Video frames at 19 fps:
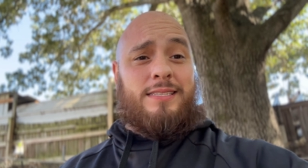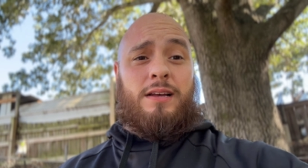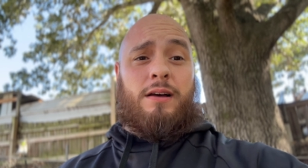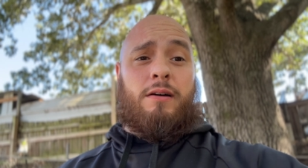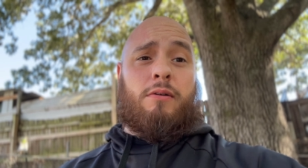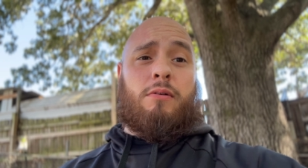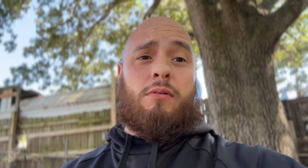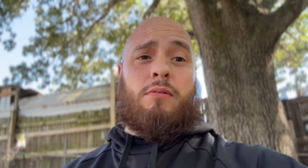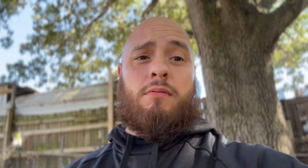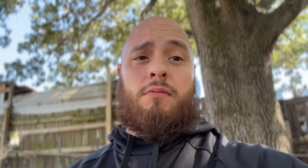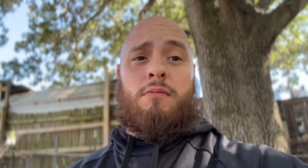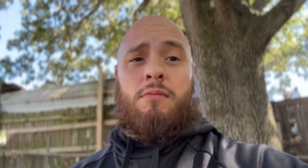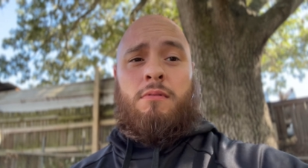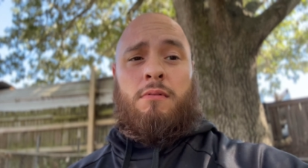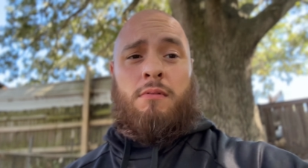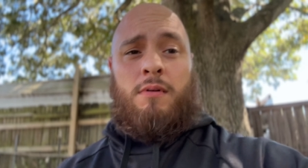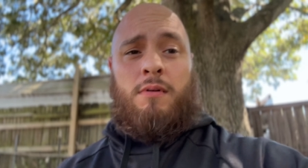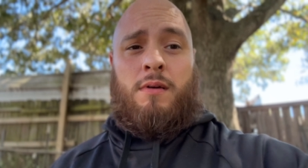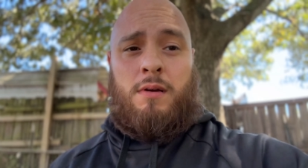So
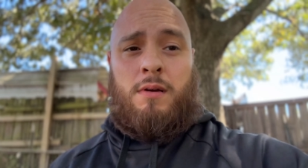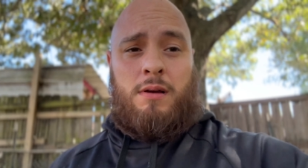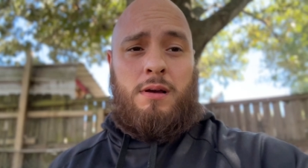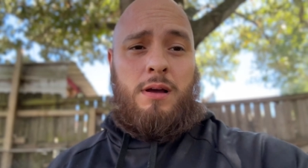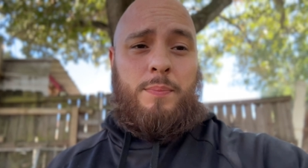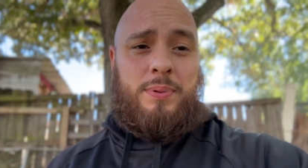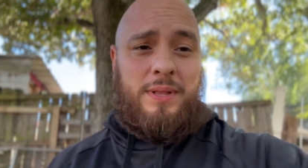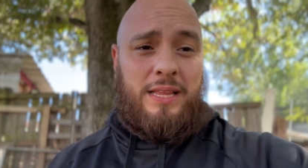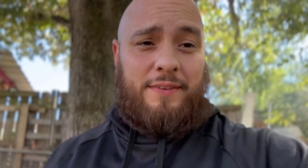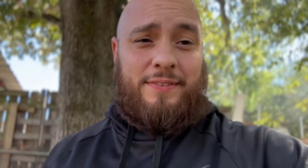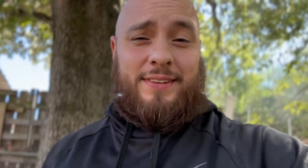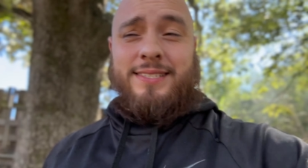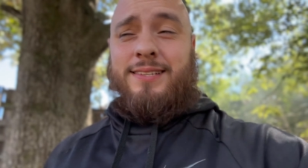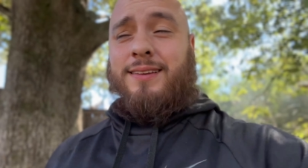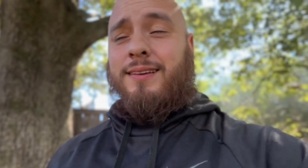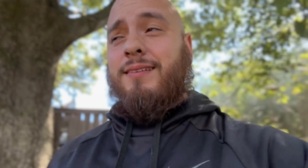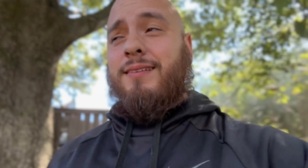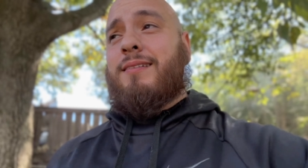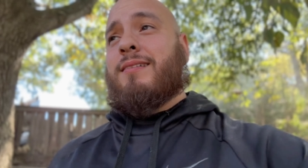believe it's
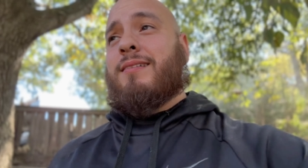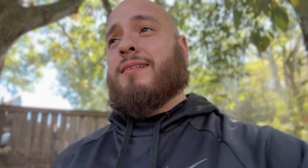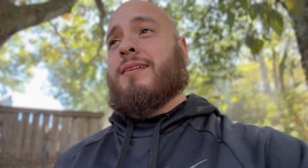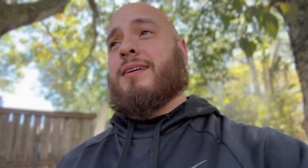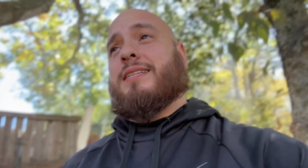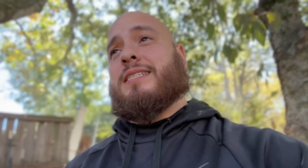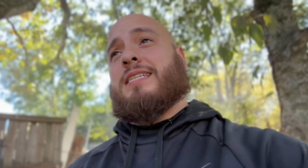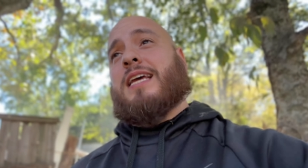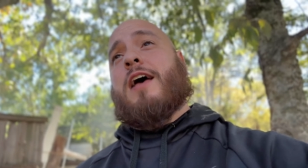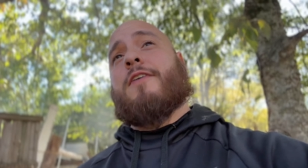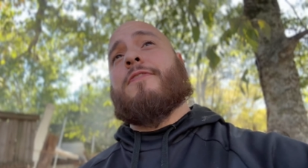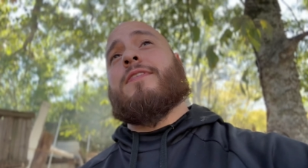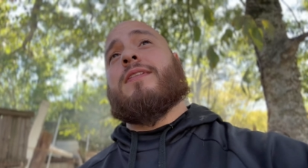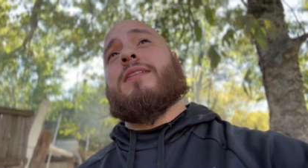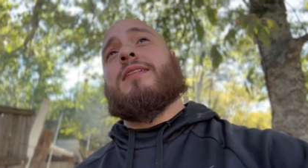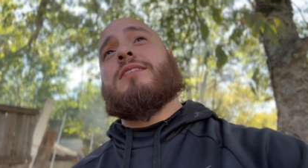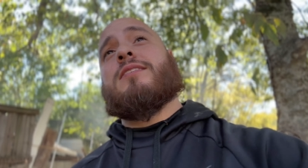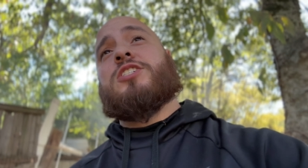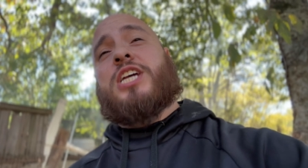a
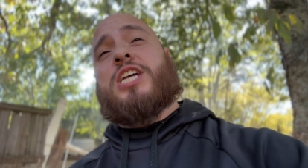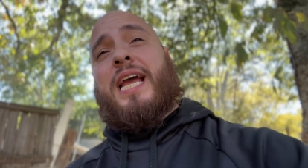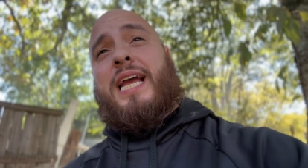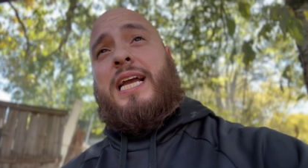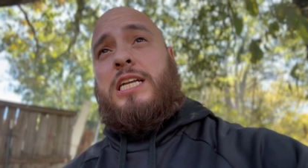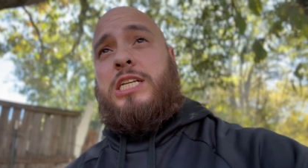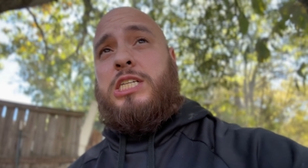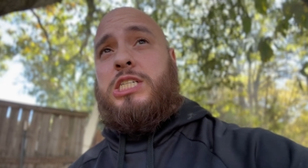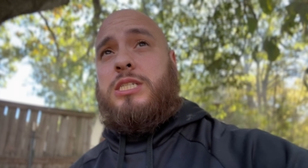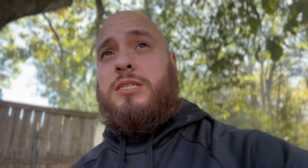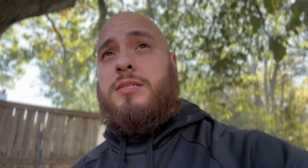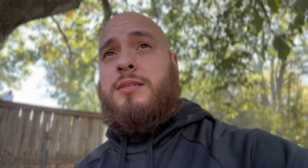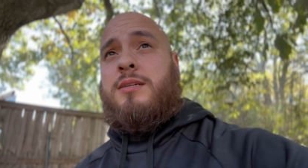definite change.